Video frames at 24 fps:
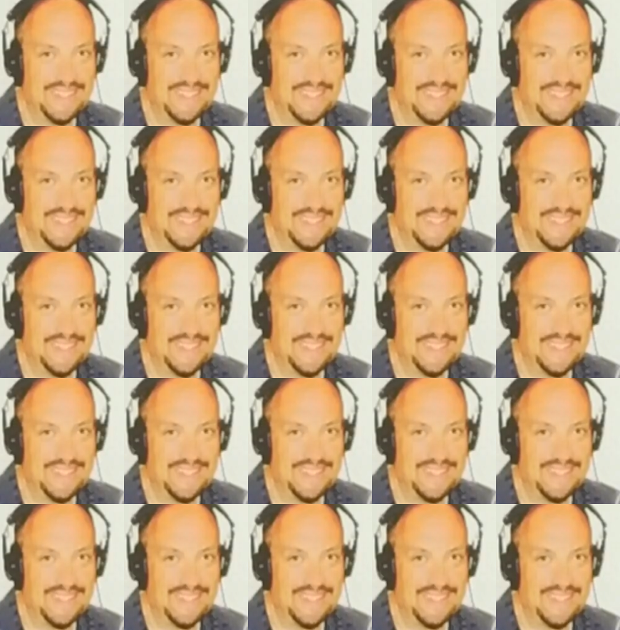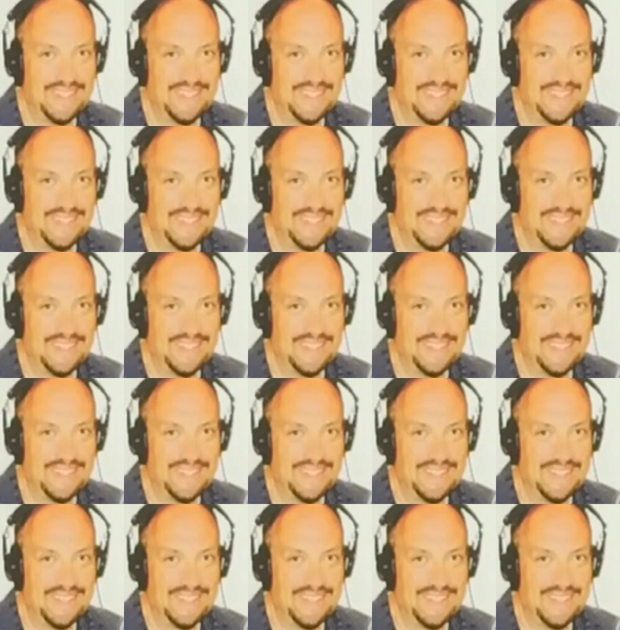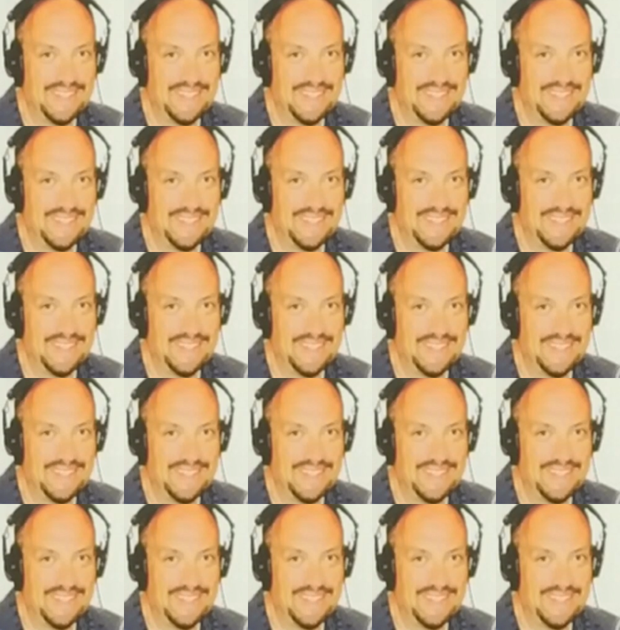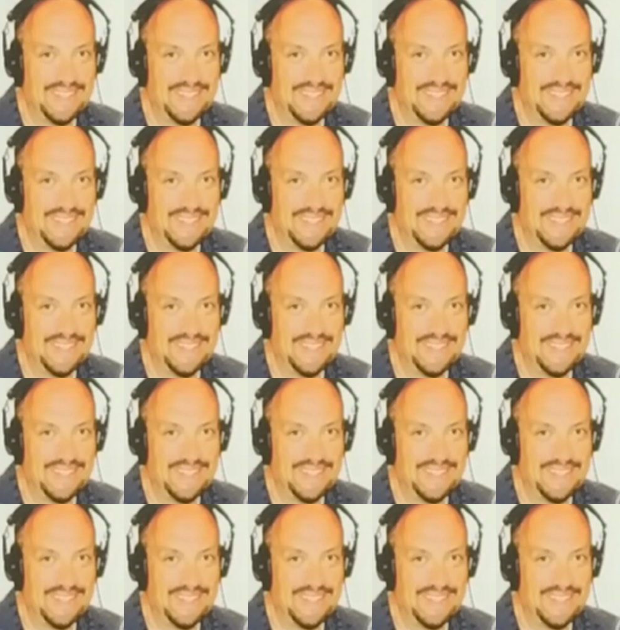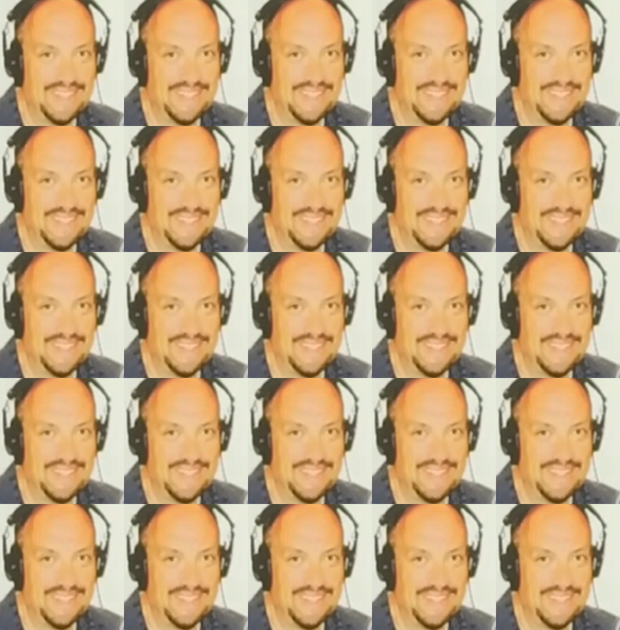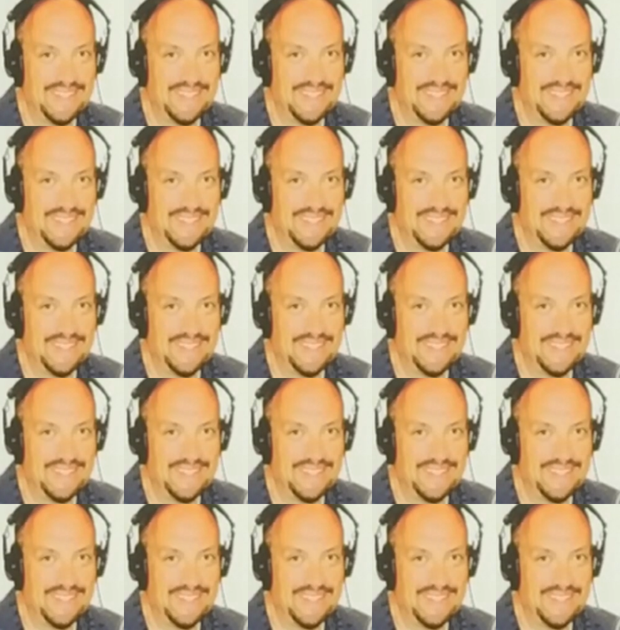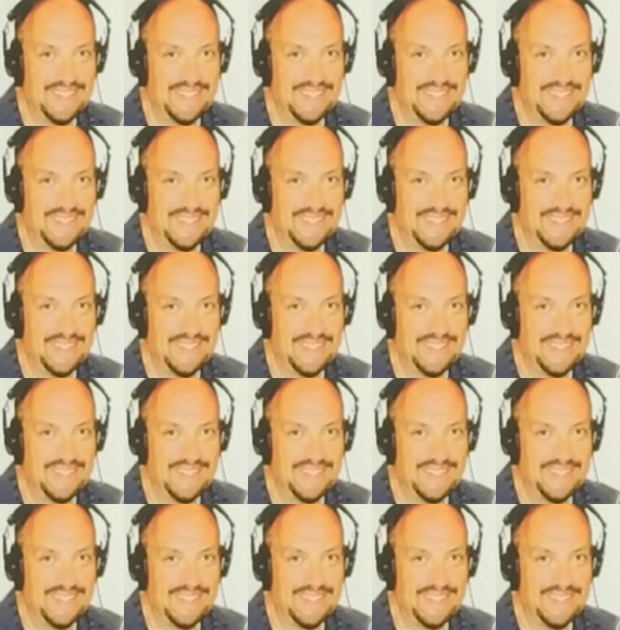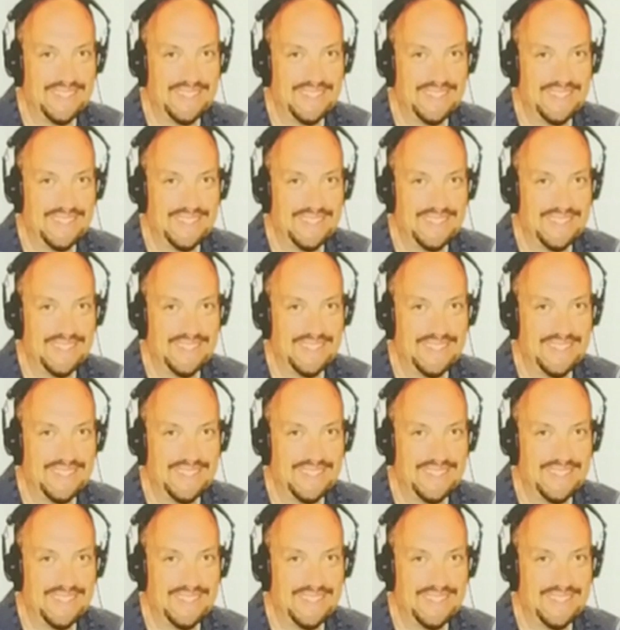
No words are spoken by the person on screen.